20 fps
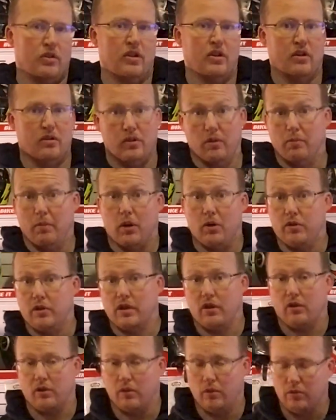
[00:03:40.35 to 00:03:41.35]
on your
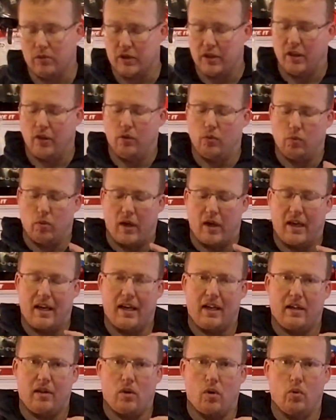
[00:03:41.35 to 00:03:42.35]
motorcycle. So
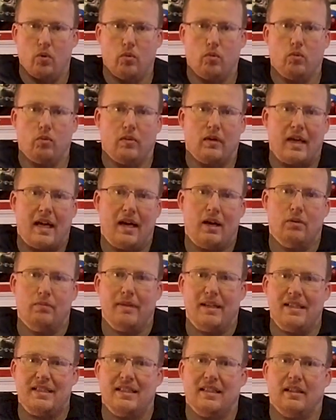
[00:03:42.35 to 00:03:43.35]
all
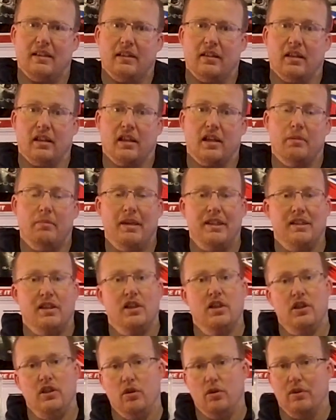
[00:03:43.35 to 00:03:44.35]
helmets that
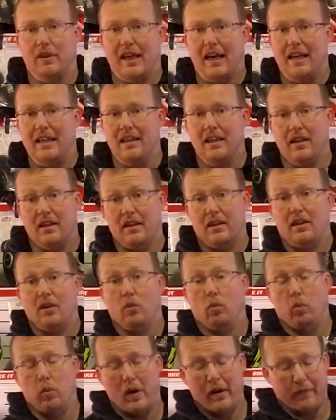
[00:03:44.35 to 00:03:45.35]
come into the UK
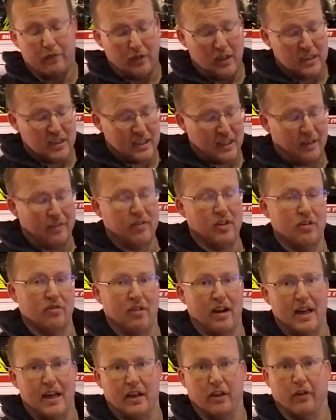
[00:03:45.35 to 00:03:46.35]
with the
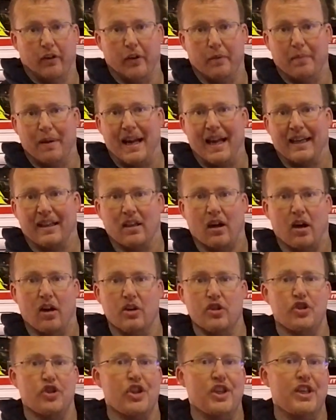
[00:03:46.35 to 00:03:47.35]
safety rating on the
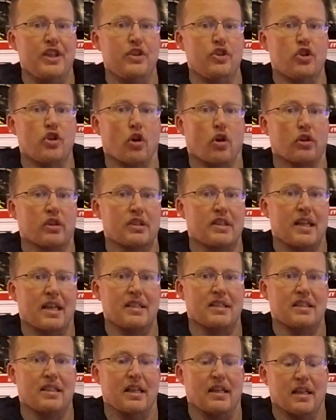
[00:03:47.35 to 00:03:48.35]
back are
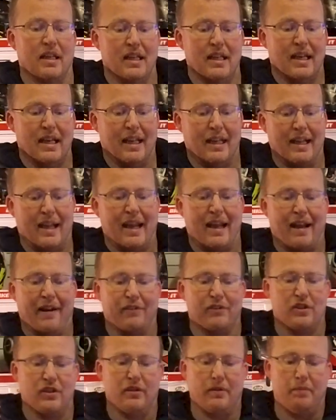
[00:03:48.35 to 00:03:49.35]
G-Shock tested, and
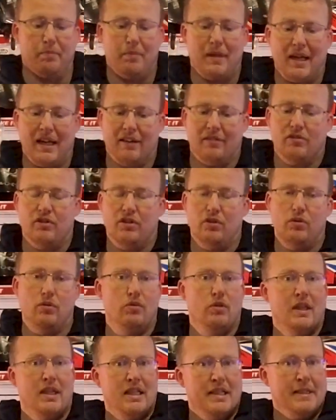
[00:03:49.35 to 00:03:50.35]
they have to be
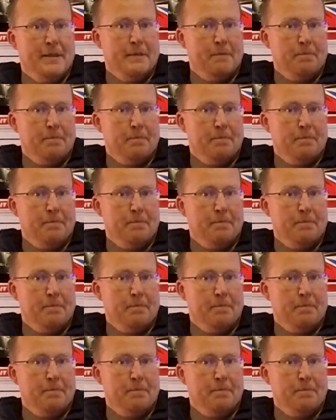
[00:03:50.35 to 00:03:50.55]
able to